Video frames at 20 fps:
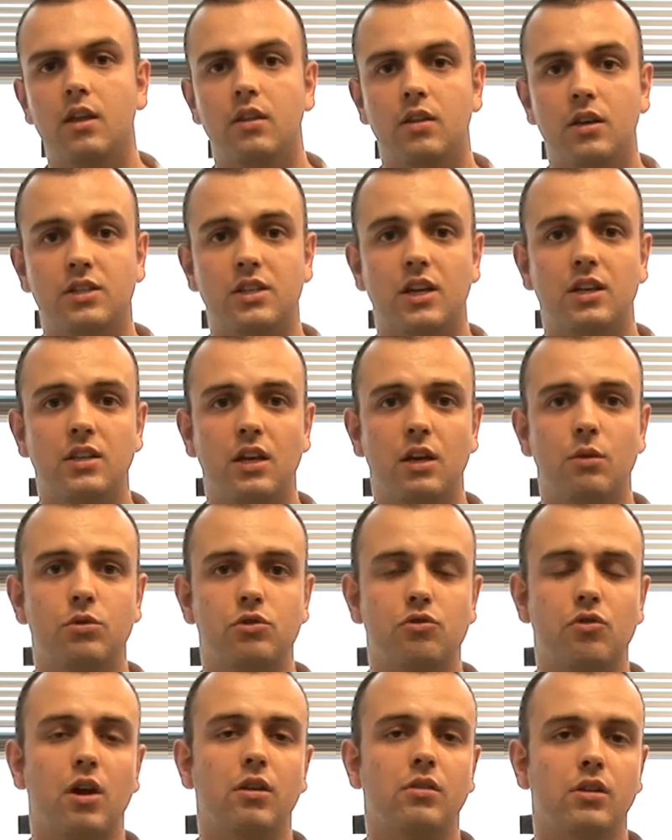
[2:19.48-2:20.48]
This idea
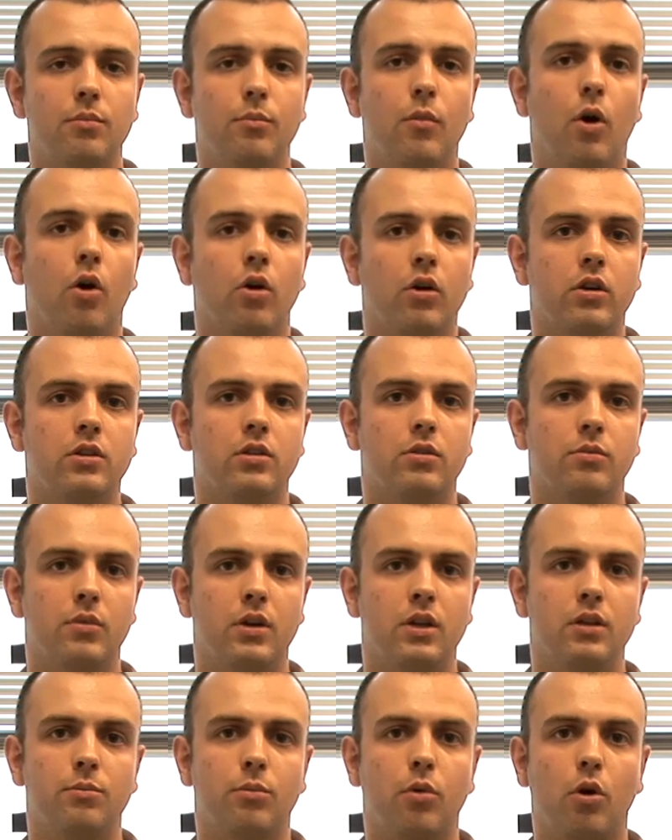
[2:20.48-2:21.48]
was roundly mocked when
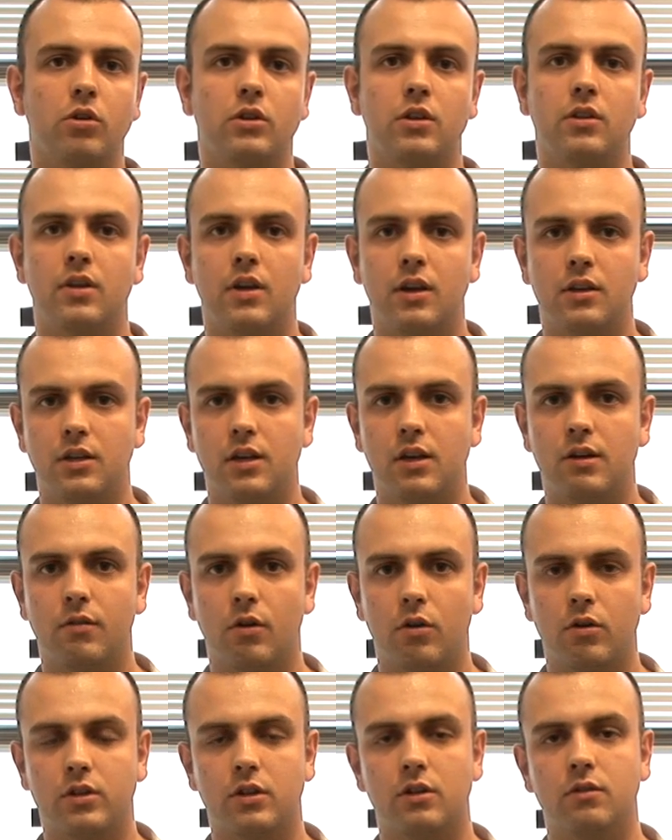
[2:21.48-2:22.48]
he brought in the idea of
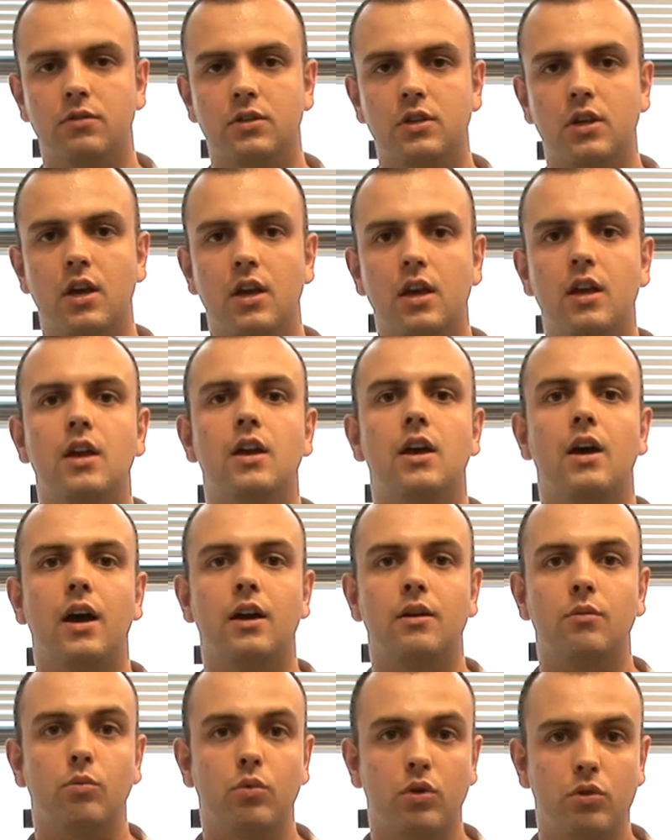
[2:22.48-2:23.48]
octaves,
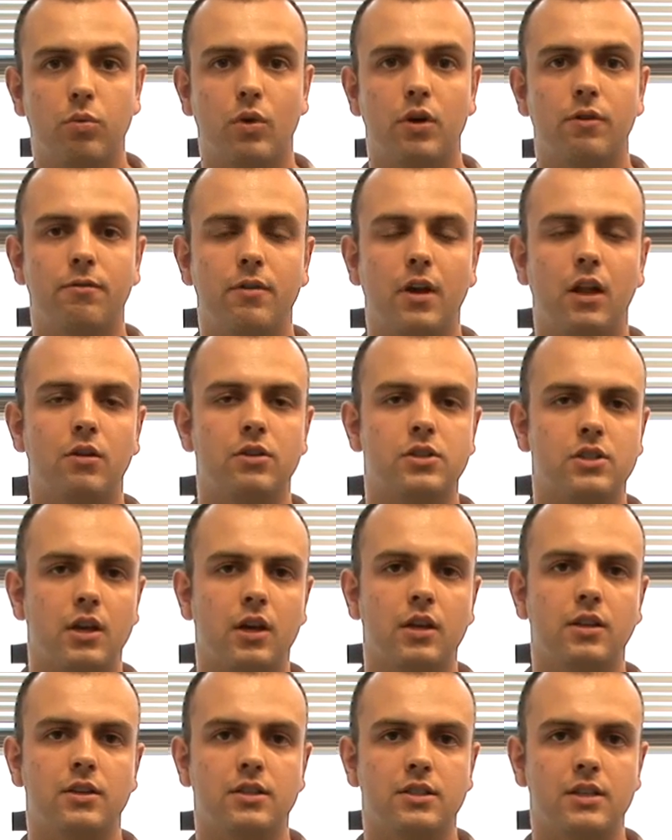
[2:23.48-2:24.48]
with one fellow
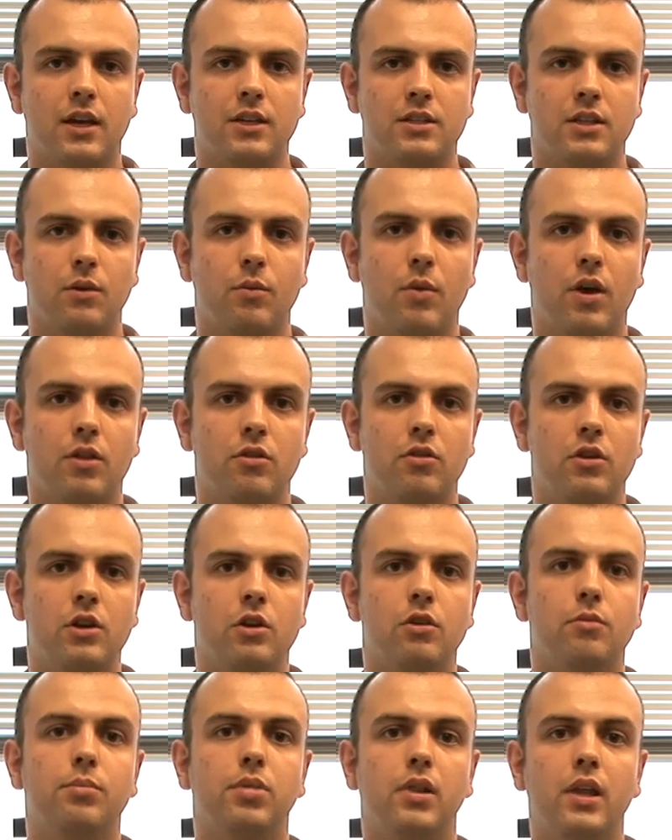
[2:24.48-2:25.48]
scientist asking whether he
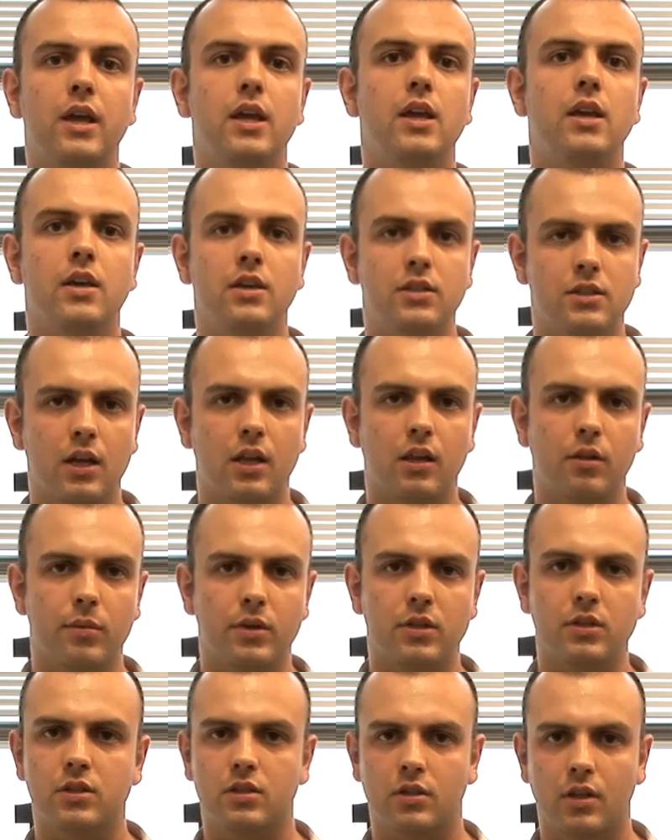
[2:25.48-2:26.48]
could play his
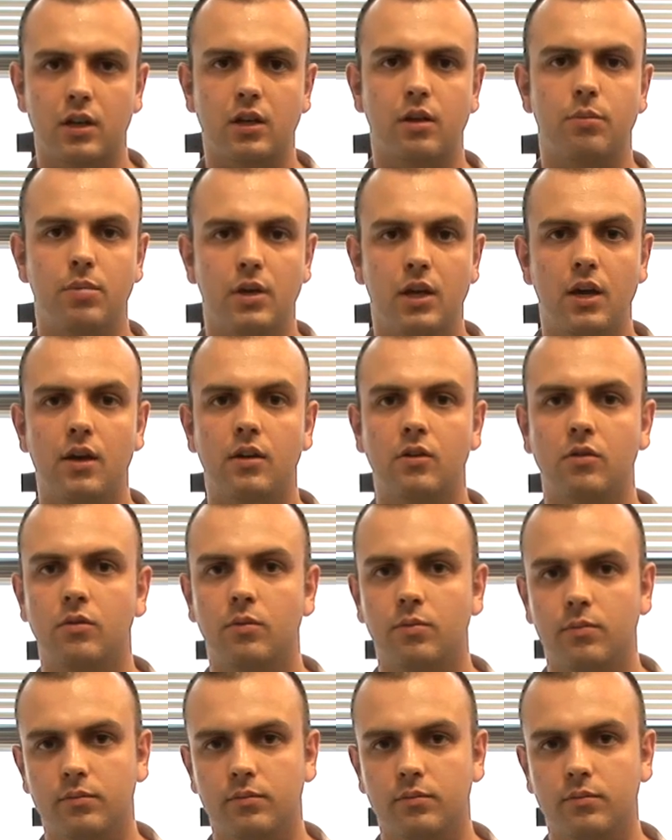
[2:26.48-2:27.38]
elements like a piano.